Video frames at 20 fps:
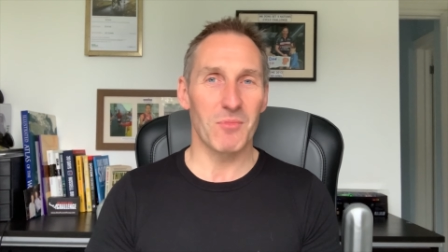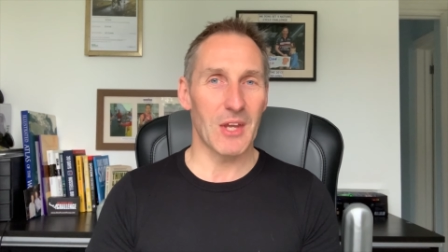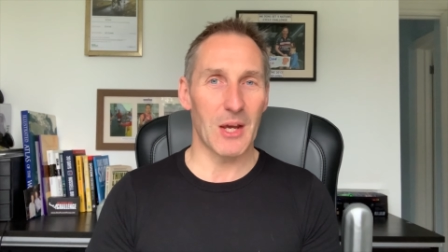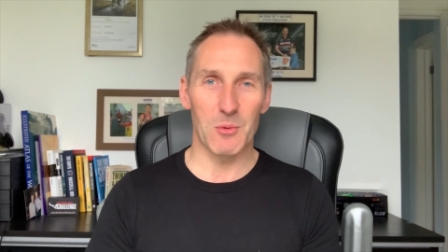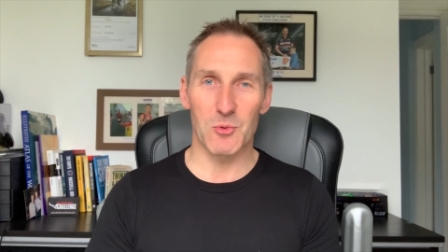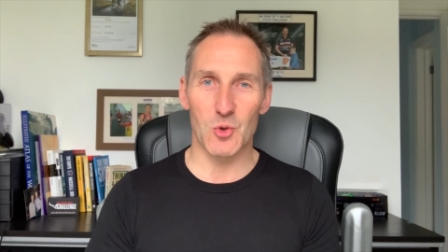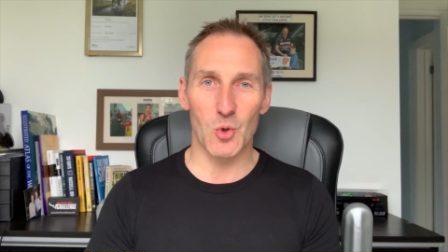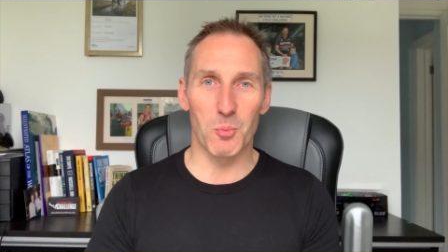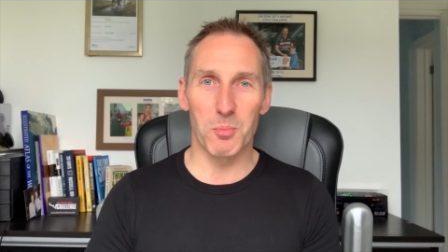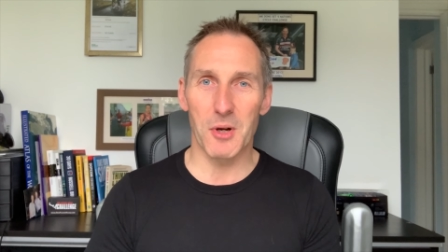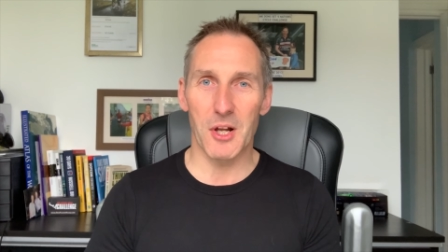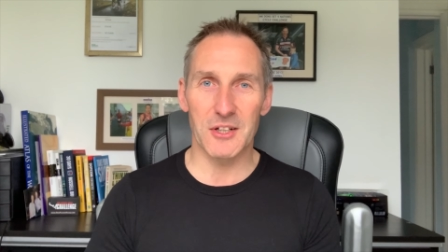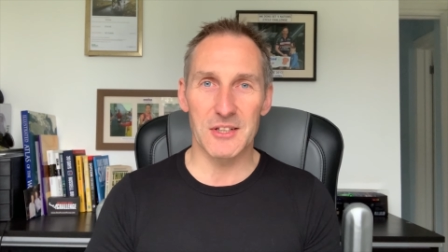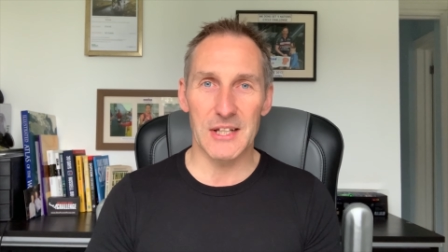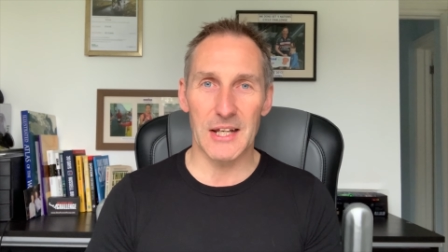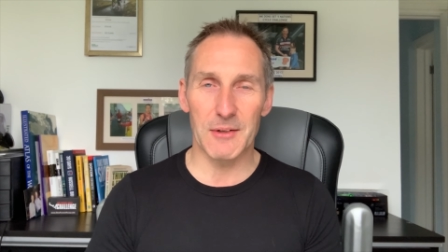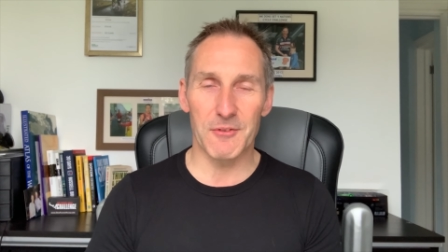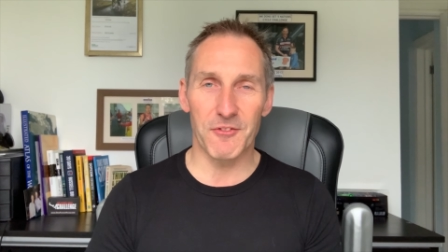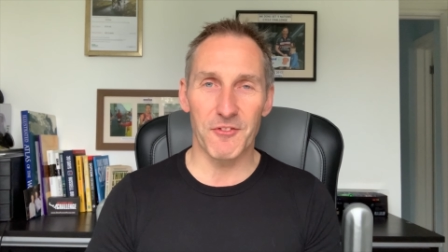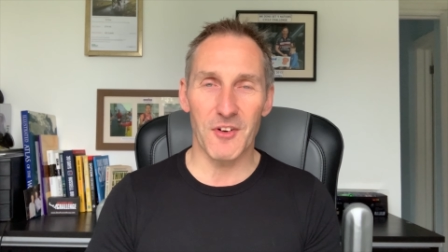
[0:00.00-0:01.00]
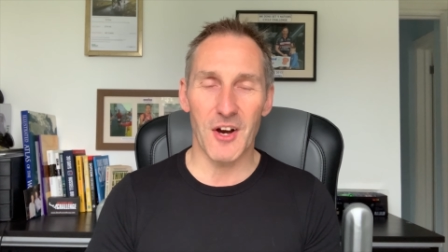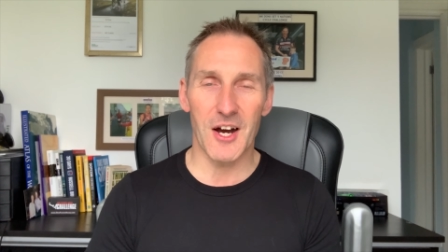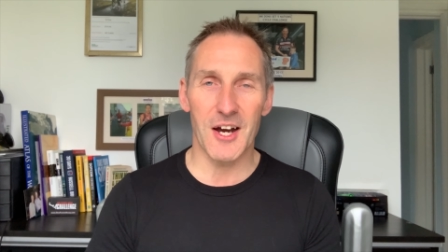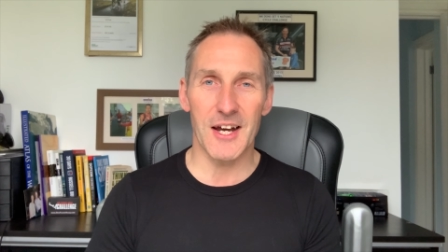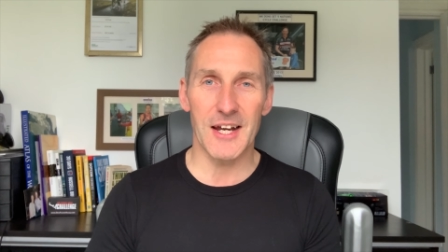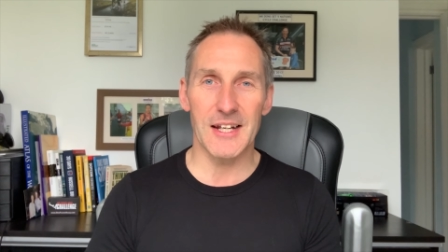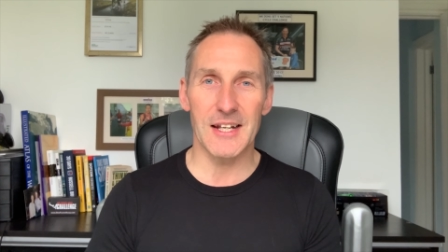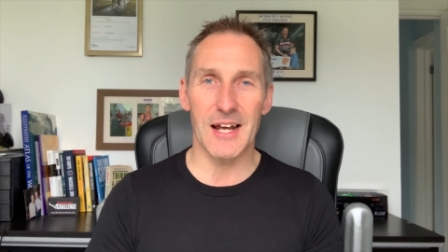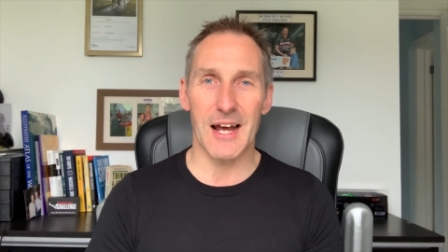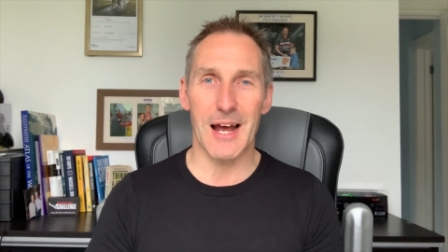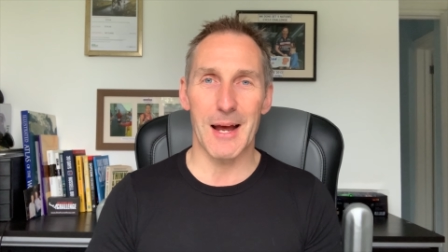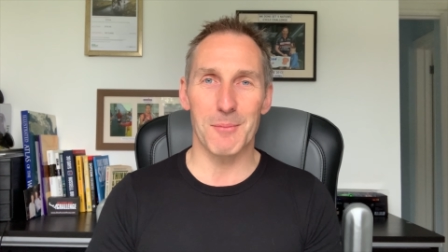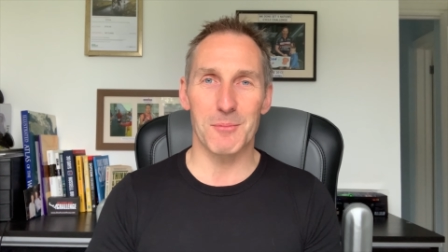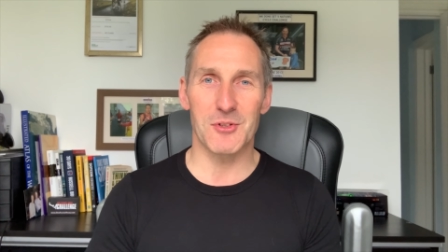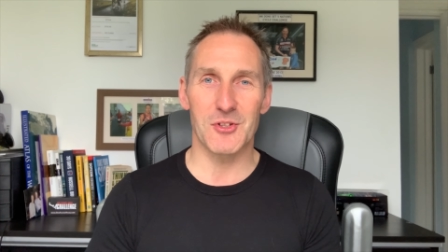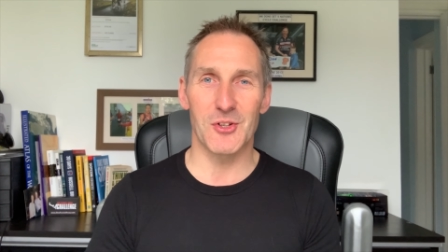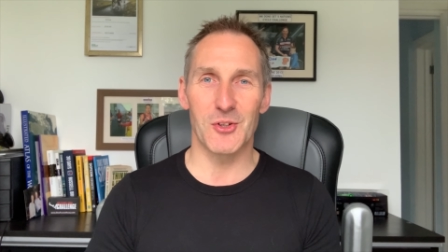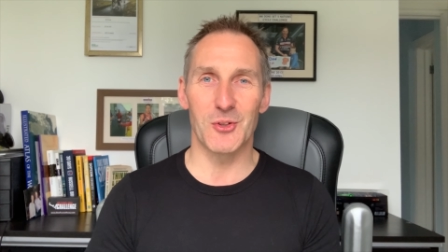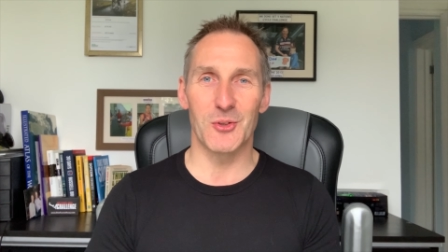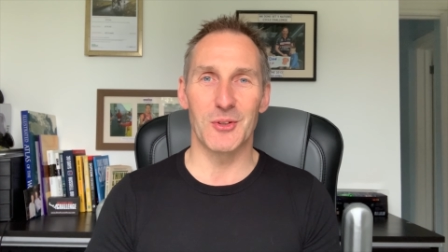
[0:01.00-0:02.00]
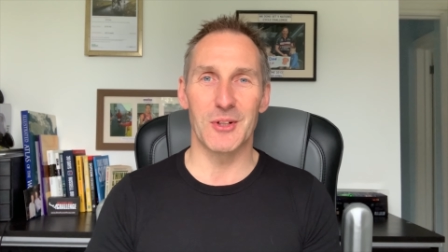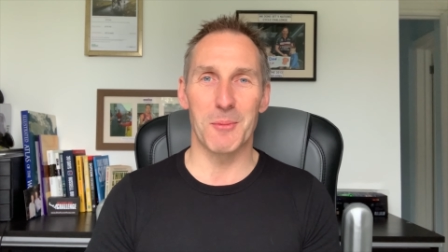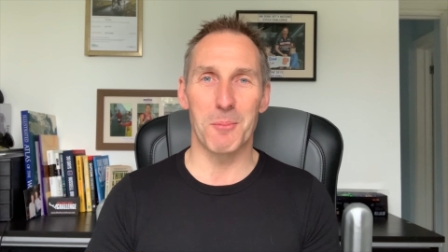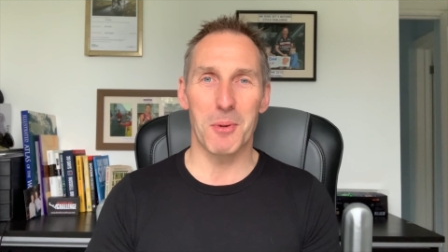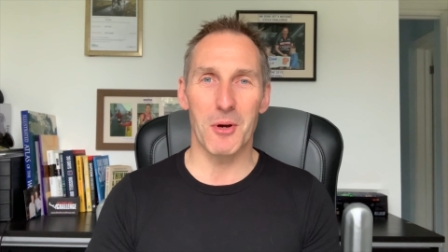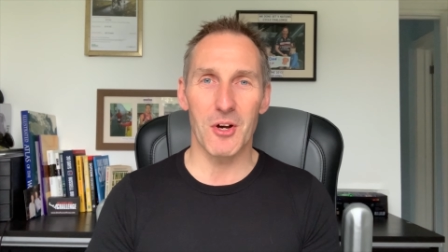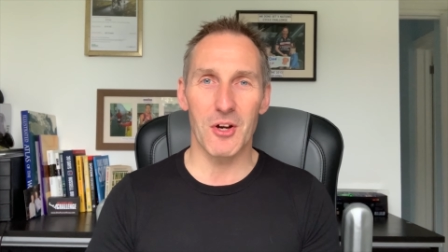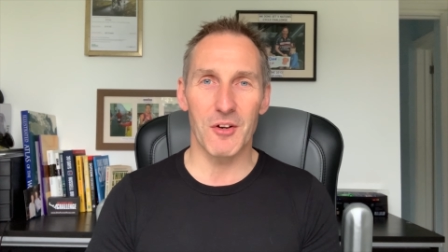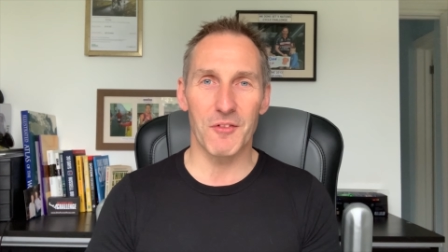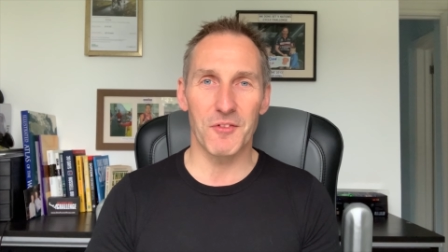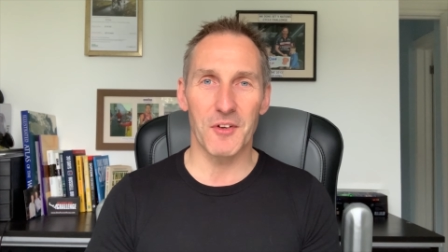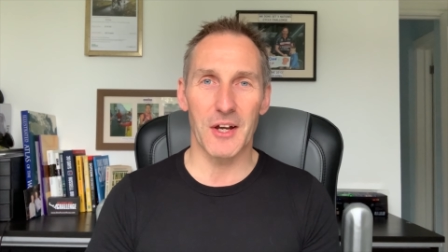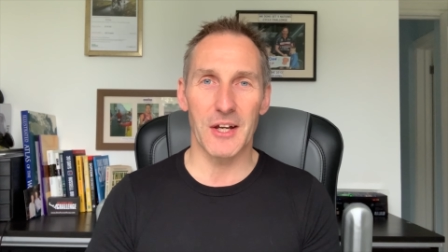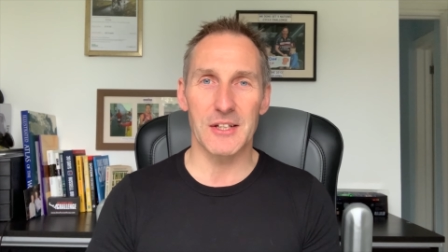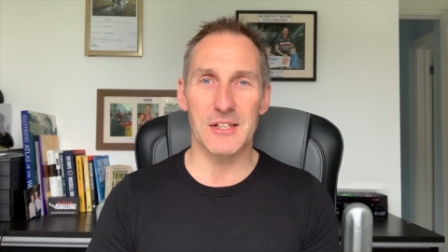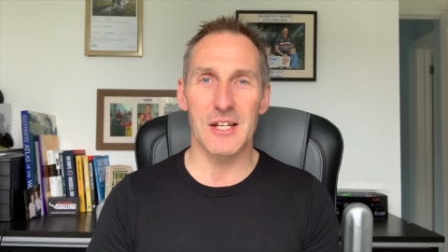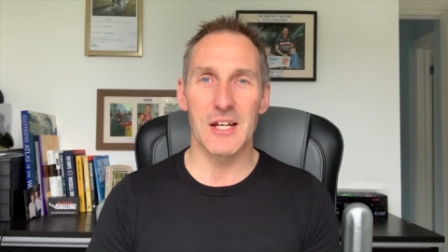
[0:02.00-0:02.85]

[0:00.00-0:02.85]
It was all plugged in fine, absolutely perfect.